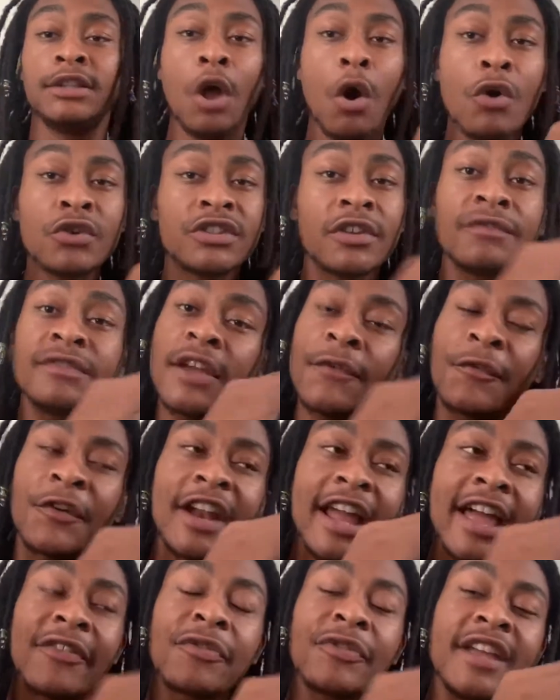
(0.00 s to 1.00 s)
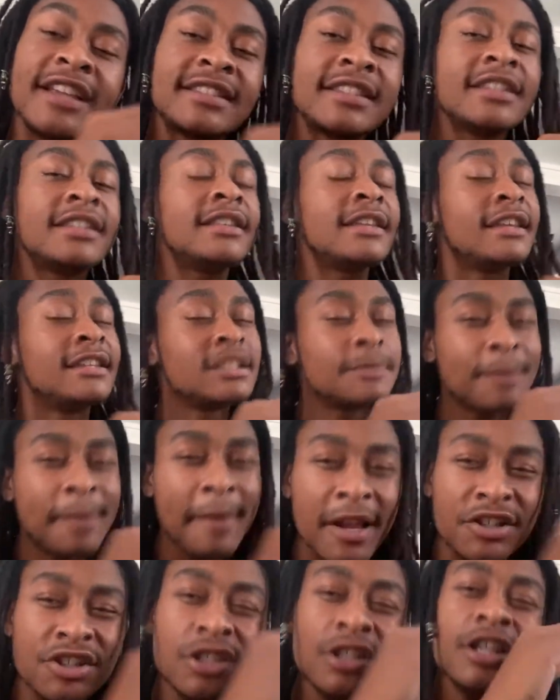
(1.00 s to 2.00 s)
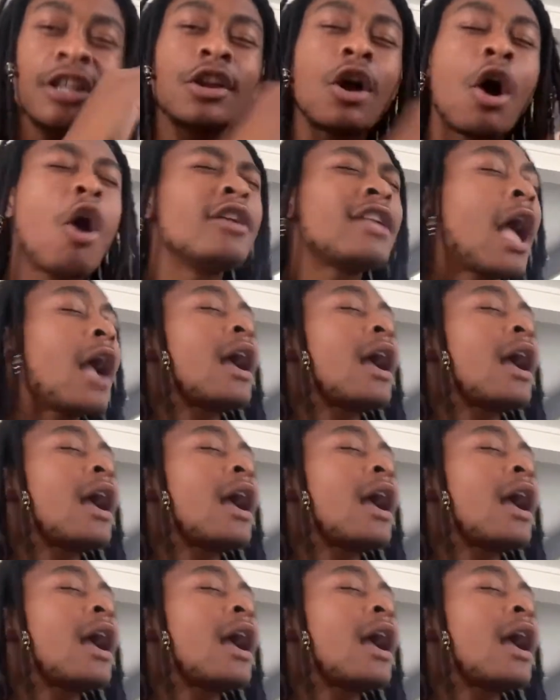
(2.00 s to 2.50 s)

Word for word: those of different ethnicities, especially y'all,